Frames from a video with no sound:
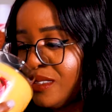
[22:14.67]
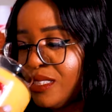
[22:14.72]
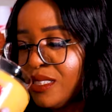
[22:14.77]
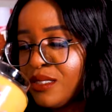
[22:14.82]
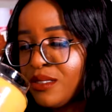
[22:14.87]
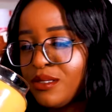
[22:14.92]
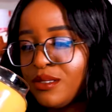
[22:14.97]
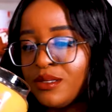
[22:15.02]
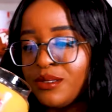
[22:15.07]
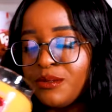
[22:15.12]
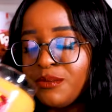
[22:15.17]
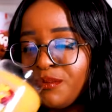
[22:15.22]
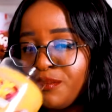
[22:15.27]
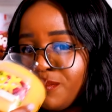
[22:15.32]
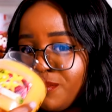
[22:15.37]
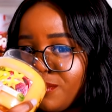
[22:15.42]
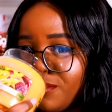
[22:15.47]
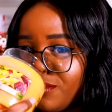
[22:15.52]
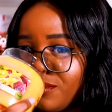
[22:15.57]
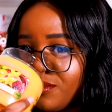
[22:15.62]
so
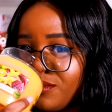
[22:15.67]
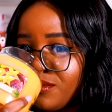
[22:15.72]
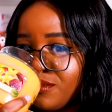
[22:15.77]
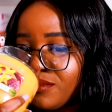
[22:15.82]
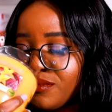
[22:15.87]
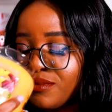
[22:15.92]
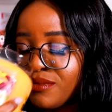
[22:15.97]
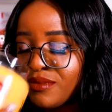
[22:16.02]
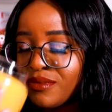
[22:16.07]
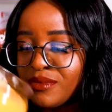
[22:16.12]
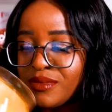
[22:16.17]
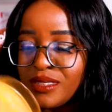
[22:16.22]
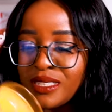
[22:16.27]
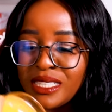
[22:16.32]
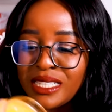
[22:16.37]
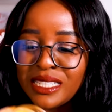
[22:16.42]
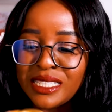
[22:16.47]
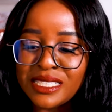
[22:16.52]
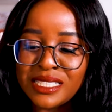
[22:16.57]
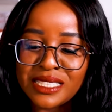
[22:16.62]

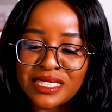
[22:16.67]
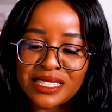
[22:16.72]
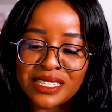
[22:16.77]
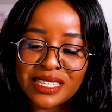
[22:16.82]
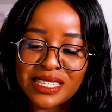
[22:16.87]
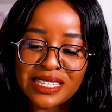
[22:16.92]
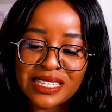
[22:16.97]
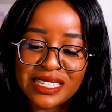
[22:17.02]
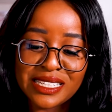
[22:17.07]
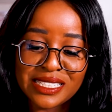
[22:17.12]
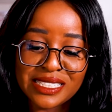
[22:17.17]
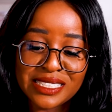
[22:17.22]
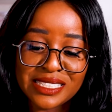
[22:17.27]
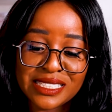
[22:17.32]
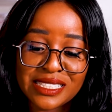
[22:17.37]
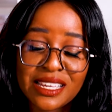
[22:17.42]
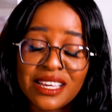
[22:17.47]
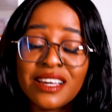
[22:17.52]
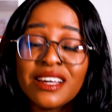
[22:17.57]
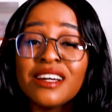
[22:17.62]
this
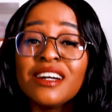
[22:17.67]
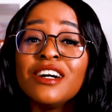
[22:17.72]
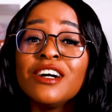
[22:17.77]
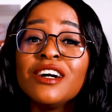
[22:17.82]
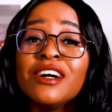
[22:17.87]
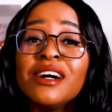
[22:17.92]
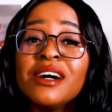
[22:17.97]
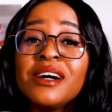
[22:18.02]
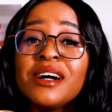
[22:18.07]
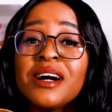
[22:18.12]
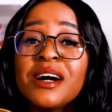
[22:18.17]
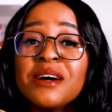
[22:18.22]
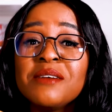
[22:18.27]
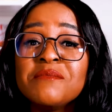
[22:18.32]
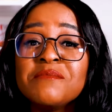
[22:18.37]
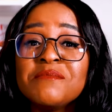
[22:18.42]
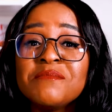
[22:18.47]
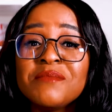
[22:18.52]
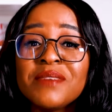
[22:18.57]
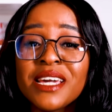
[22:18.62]
is
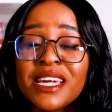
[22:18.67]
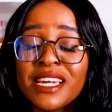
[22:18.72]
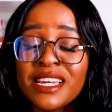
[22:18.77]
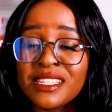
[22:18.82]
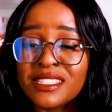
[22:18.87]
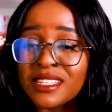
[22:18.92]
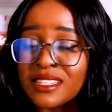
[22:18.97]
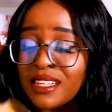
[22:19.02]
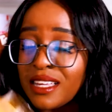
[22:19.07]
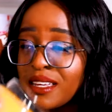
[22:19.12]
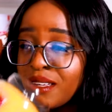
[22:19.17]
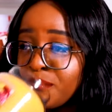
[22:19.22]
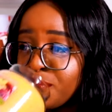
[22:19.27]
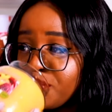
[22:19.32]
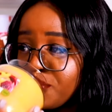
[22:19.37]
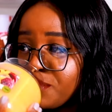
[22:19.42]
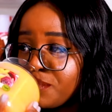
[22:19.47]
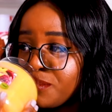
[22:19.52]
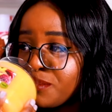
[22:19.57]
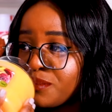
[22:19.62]
amazing. Like,
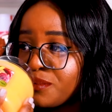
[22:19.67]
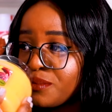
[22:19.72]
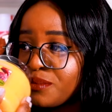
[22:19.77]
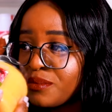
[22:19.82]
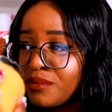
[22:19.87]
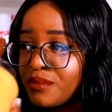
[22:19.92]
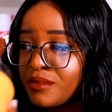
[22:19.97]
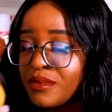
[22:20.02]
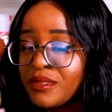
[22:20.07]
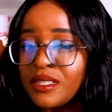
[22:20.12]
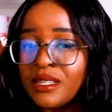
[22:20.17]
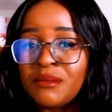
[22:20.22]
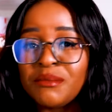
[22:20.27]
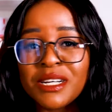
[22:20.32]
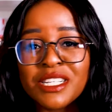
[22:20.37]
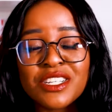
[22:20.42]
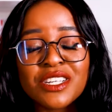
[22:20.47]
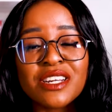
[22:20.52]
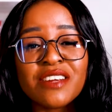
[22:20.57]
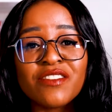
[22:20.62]

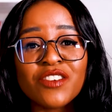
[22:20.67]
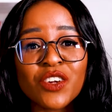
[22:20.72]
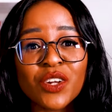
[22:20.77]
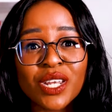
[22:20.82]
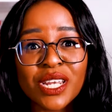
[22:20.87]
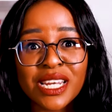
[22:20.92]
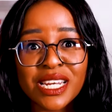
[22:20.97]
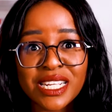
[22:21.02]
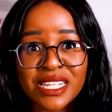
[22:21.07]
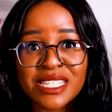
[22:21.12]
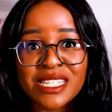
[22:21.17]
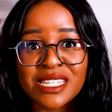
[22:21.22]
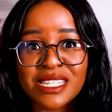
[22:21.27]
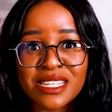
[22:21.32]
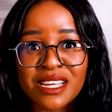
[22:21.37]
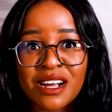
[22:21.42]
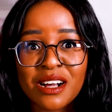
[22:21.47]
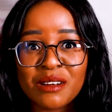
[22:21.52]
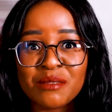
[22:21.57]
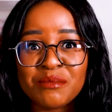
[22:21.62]
imagine I've not lit
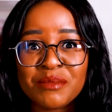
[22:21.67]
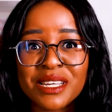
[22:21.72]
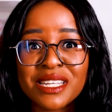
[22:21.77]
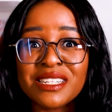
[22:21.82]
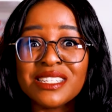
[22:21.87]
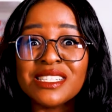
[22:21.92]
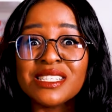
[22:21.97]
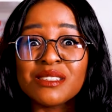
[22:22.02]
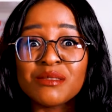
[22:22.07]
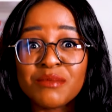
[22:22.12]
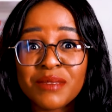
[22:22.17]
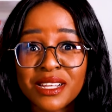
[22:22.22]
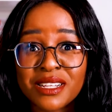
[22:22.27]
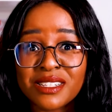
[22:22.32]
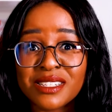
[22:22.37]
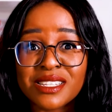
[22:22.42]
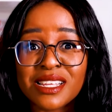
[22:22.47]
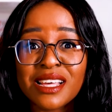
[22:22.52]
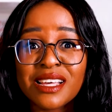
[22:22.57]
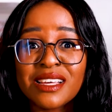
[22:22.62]
it up and it
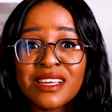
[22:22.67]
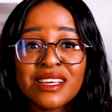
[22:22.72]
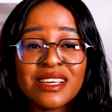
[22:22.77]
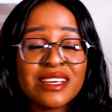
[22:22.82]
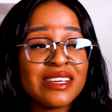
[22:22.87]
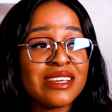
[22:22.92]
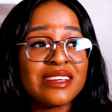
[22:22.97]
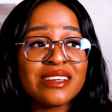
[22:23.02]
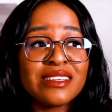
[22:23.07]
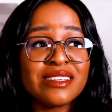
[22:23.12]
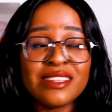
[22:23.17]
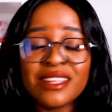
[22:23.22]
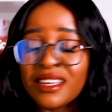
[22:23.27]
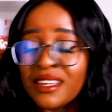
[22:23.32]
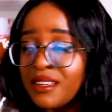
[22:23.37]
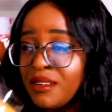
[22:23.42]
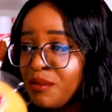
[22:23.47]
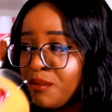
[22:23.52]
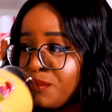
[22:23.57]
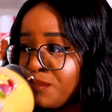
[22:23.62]
smells
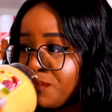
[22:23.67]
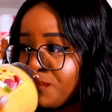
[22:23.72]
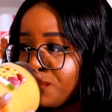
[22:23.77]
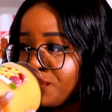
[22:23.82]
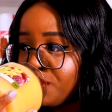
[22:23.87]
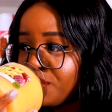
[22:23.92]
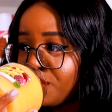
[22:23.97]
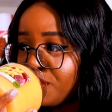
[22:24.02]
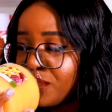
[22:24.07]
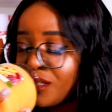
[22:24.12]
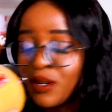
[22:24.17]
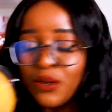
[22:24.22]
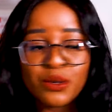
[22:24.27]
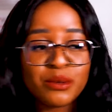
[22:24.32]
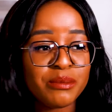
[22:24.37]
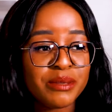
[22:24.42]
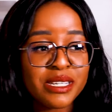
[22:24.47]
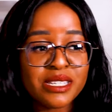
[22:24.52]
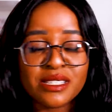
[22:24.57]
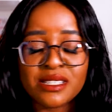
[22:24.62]
like the
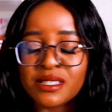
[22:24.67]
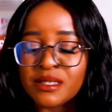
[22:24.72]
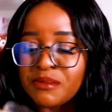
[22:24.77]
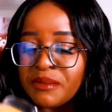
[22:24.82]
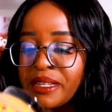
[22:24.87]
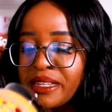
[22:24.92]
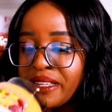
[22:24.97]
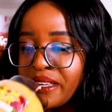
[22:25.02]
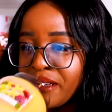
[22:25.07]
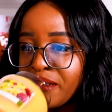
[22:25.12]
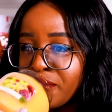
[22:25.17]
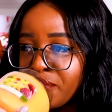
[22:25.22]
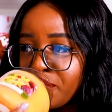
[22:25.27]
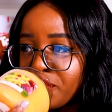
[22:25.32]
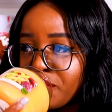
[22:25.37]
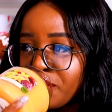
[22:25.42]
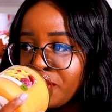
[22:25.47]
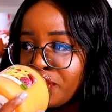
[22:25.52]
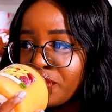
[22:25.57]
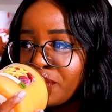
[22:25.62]
whole place is smelling,
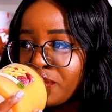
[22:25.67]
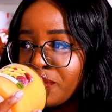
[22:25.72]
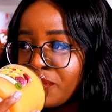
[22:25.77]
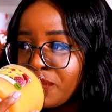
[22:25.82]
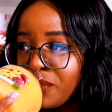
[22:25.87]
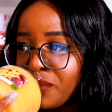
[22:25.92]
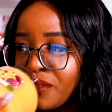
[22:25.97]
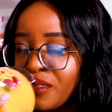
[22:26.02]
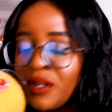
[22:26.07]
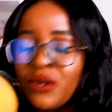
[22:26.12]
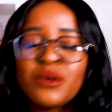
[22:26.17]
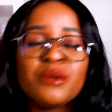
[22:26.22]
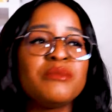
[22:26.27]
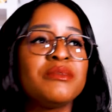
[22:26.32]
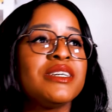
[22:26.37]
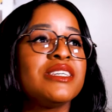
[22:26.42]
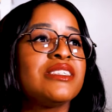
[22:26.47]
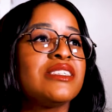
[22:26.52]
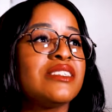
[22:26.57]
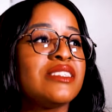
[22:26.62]
the whole
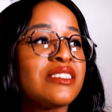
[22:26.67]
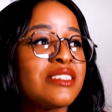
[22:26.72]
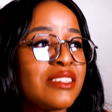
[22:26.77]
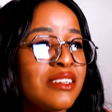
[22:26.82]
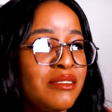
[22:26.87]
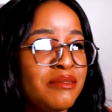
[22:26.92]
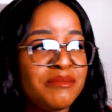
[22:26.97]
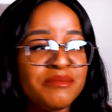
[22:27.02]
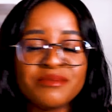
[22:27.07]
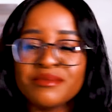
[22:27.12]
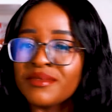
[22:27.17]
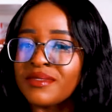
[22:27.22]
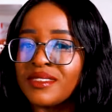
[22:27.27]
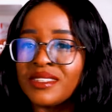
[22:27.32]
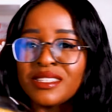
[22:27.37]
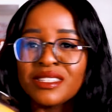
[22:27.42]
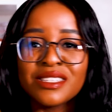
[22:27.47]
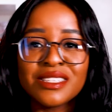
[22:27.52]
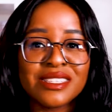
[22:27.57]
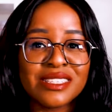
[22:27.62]
place is
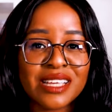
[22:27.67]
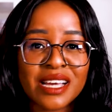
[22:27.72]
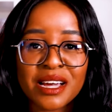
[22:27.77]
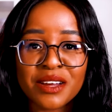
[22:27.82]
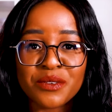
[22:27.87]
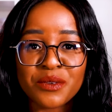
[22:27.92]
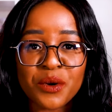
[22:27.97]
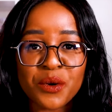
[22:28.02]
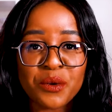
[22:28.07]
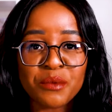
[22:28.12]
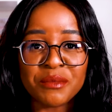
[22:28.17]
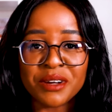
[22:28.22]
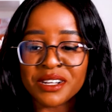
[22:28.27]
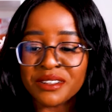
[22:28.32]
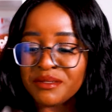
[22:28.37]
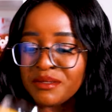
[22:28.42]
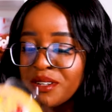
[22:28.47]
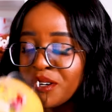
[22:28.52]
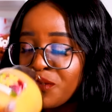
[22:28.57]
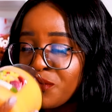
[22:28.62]

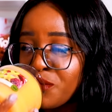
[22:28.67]
aroma.